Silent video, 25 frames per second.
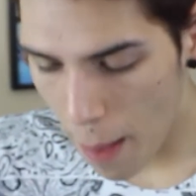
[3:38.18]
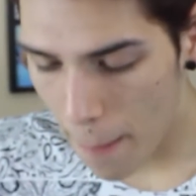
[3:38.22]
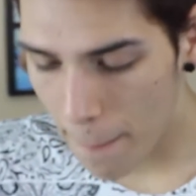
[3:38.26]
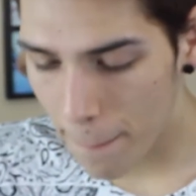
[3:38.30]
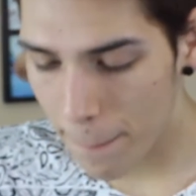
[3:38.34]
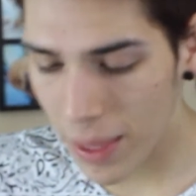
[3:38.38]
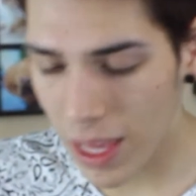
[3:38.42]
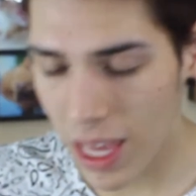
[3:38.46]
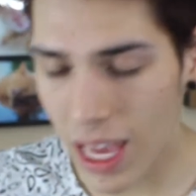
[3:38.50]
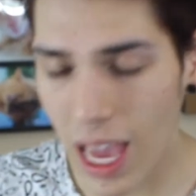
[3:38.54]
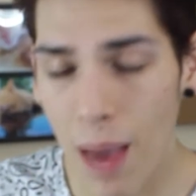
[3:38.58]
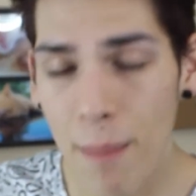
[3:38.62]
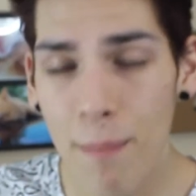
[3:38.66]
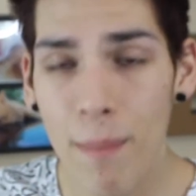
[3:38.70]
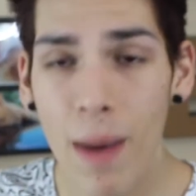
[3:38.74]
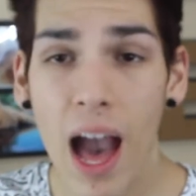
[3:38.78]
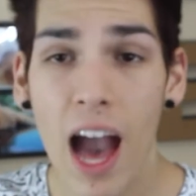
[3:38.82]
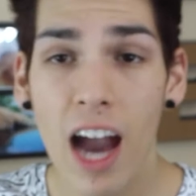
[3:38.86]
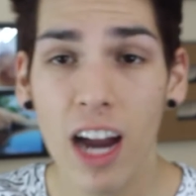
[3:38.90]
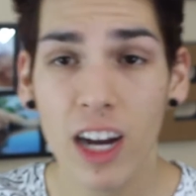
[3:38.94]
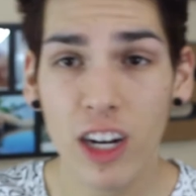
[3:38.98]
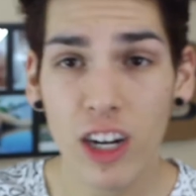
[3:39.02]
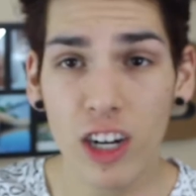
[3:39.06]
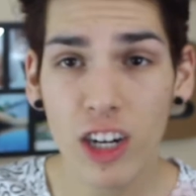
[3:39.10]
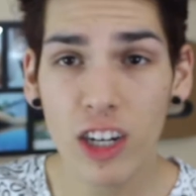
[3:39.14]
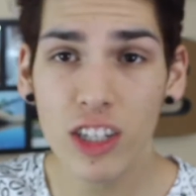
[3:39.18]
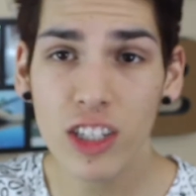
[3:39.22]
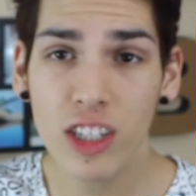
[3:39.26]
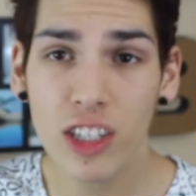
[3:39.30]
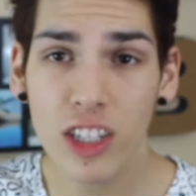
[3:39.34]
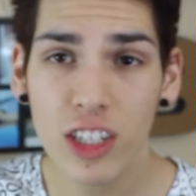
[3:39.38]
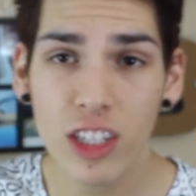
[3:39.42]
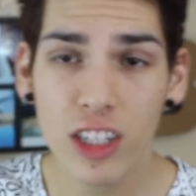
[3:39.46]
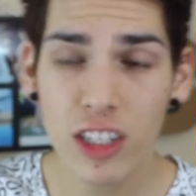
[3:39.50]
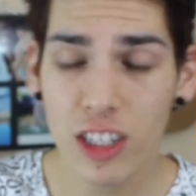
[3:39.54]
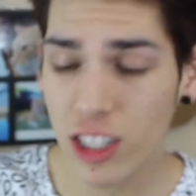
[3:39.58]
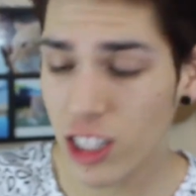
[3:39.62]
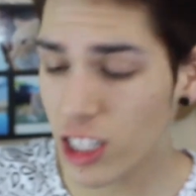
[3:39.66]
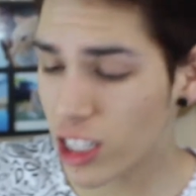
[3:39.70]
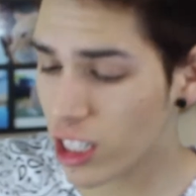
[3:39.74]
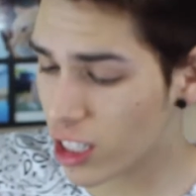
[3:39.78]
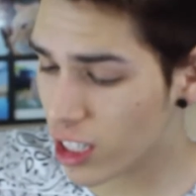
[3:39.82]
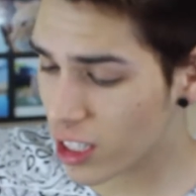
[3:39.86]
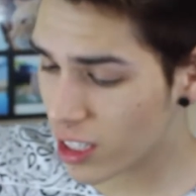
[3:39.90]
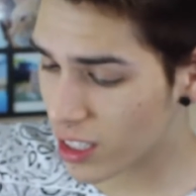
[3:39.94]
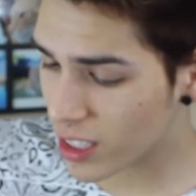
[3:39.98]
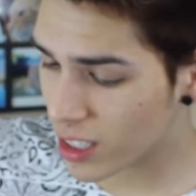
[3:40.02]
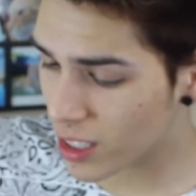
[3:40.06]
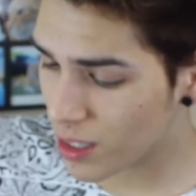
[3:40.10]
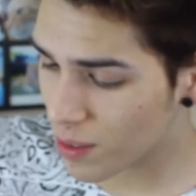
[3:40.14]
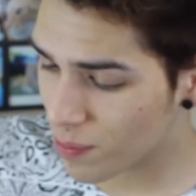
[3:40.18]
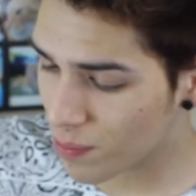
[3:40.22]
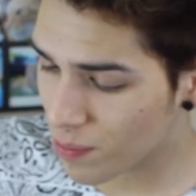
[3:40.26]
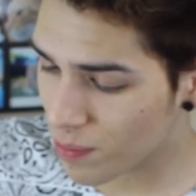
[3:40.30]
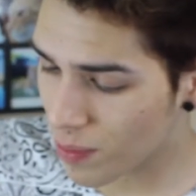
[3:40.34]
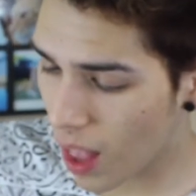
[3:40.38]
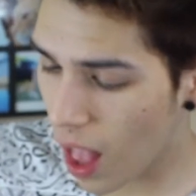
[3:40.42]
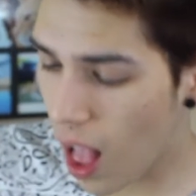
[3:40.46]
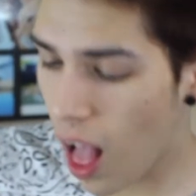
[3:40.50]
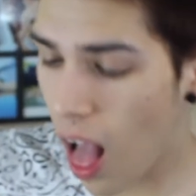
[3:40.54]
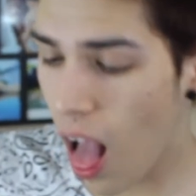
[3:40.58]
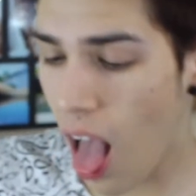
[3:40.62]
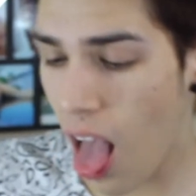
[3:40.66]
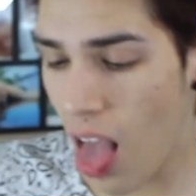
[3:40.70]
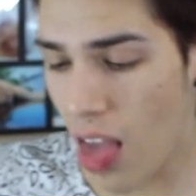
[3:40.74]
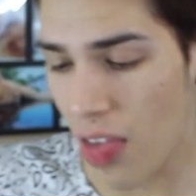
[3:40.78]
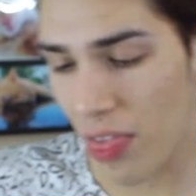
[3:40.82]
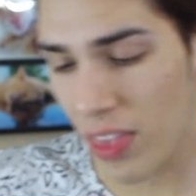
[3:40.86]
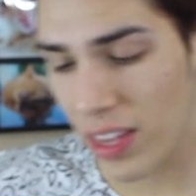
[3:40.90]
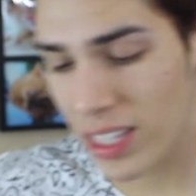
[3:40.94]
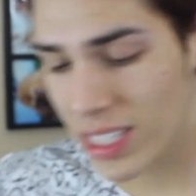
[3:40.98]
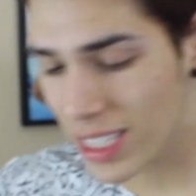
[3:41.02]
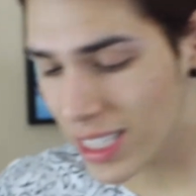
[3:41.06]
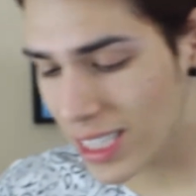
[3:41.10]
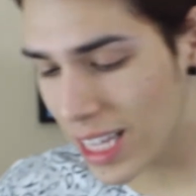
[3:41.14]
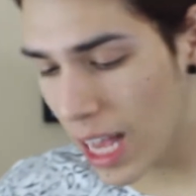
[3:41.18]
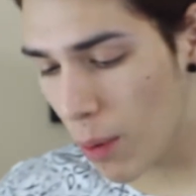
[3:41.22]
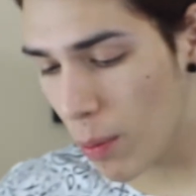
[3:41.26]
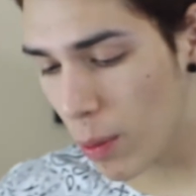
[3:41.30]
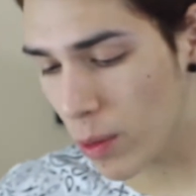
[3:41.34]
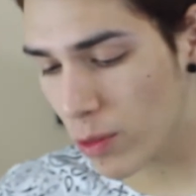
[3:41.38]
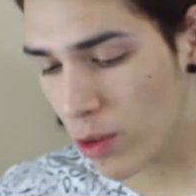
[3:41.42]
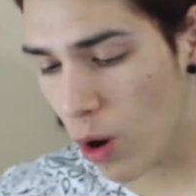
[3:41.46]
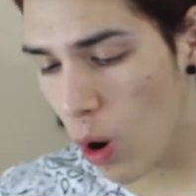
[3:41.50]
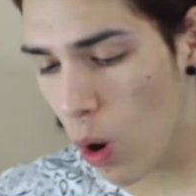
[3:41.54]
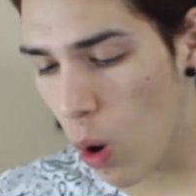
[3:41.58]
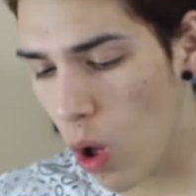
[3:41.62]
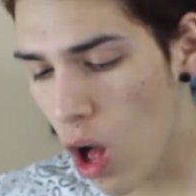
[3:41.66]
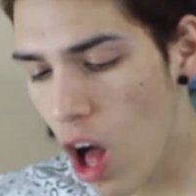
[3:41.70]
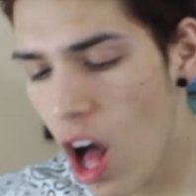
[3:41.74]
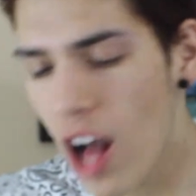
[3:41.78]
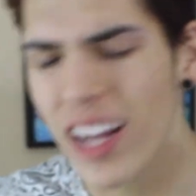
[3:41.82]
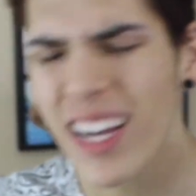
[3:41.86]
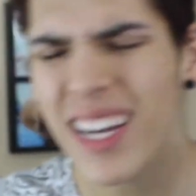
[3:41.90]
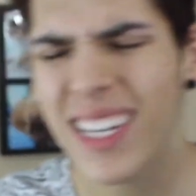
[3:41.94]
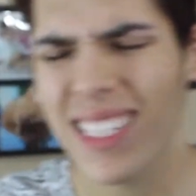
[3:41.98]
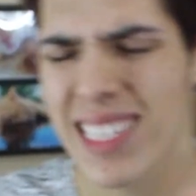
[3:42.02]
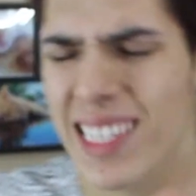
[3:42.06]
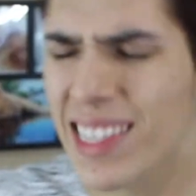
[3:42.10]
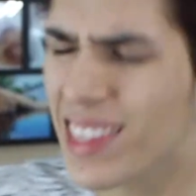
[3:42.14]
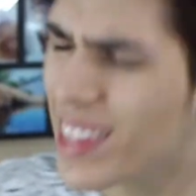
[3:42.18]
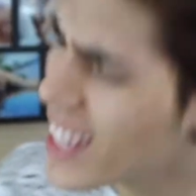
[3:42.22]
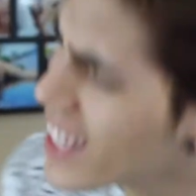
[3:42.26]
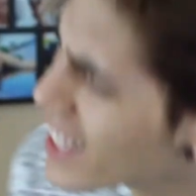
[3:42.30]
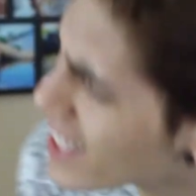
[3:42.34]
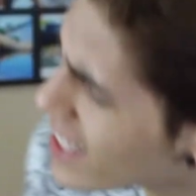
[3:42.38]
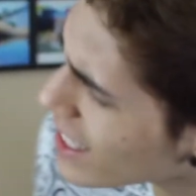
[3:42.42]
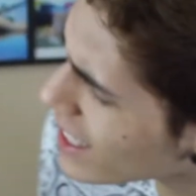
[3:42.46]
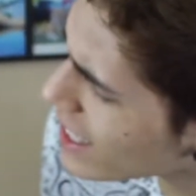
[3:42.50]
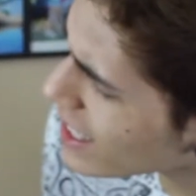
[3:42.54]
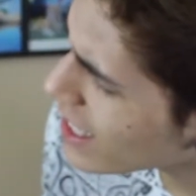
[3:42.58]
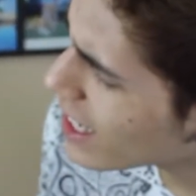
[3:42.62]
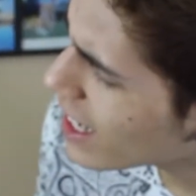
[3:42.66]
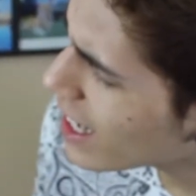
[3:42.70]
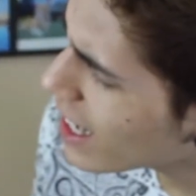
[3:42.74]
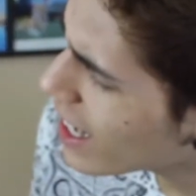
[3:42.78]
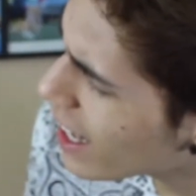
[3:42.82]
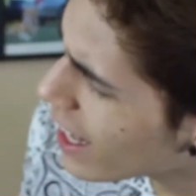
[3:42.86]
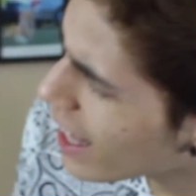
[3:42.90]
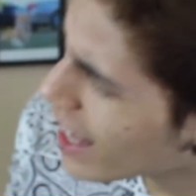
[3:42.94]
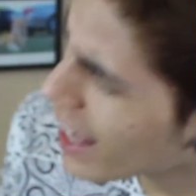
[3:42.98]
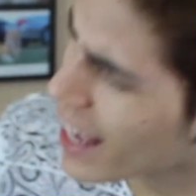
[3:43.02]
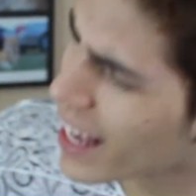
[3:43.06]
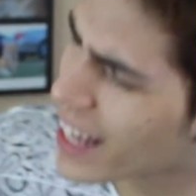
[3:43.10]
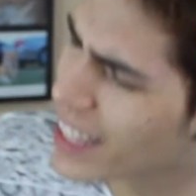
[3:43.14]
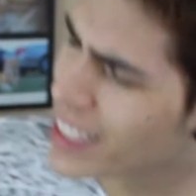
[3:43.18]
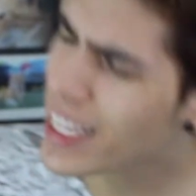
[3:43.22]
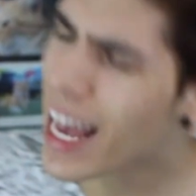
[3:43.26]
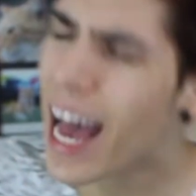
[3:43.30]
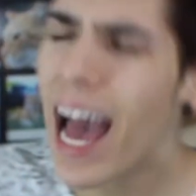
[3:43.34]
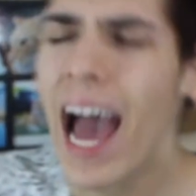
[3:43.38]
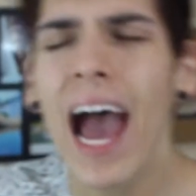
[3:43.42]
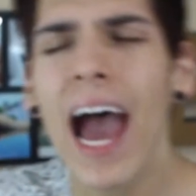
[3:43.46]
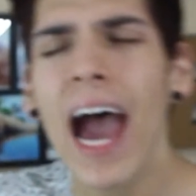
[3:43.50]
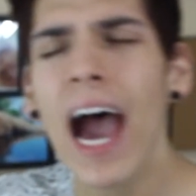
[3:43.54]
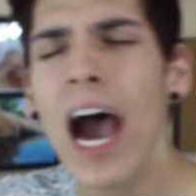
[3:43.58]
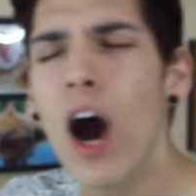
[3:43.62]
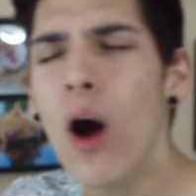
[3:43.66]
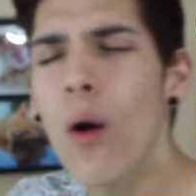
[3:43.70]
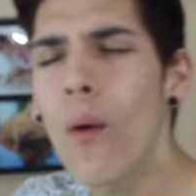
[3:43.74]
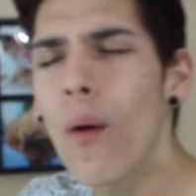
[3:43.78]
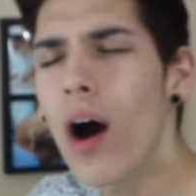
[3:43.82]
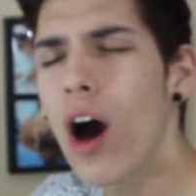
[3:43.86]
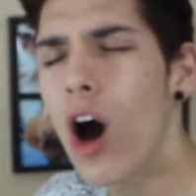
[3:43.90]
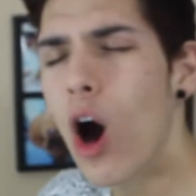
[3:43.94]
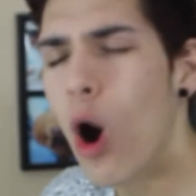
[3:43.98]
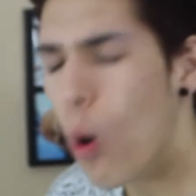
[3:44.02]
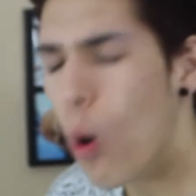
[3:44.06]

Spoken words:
Me and my girl, girl, girls. This is how we roll. Cause this is how